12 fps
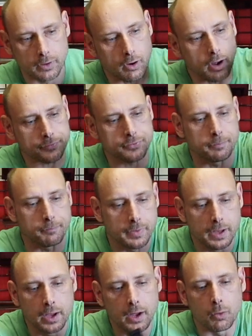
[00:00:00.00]
Awesome.
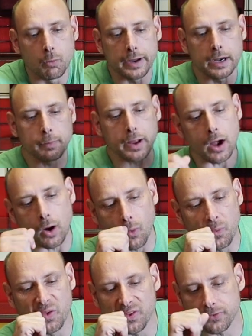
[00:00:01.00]
Well, here we
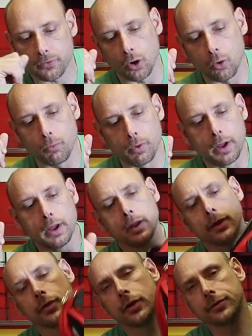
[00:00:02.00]
go. So
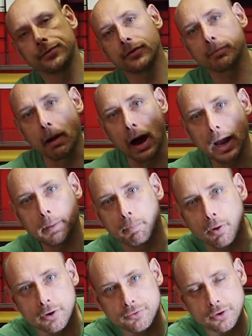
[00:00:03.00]
this is my
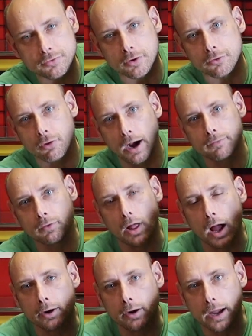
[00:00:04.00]
purchased Travel
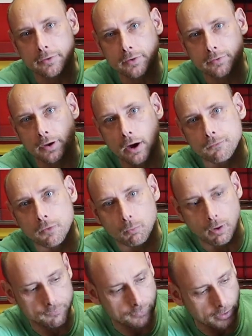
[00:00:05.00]
Locker XXL from
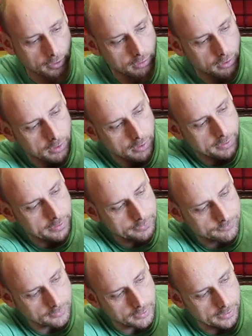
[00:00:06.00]
Revgear.
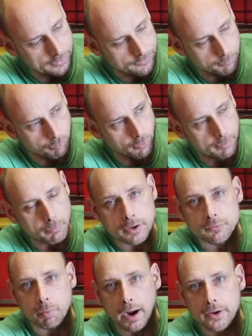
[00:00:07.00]
It's a pretty
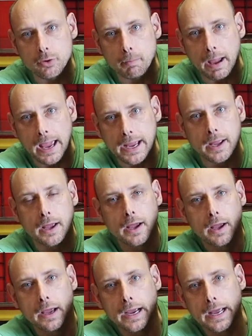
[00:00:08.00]
much brand new bag,
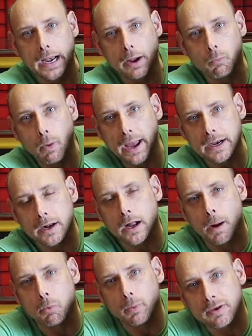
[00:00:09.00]
and I waited a
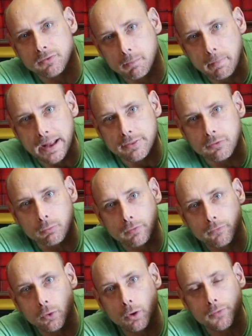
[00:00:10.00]
couple weeks to make this
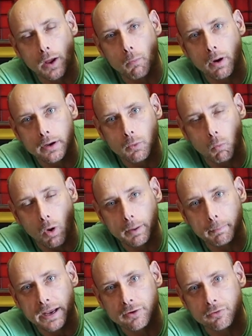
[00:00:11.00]
review because I wanted to,
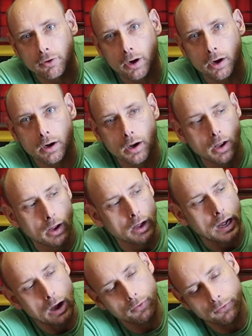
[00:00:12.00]
one, make sure
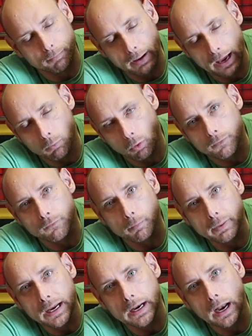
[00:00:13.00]
how this bag worked for
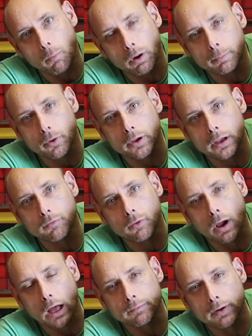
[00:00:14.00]
me, and I wanted to be able to give you
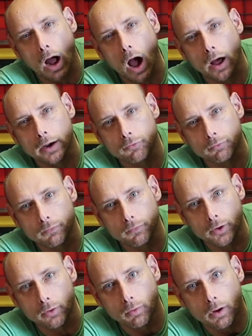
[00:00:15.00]
kind of an honest
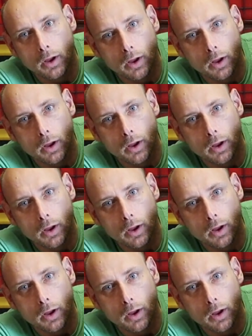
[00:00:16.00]
review.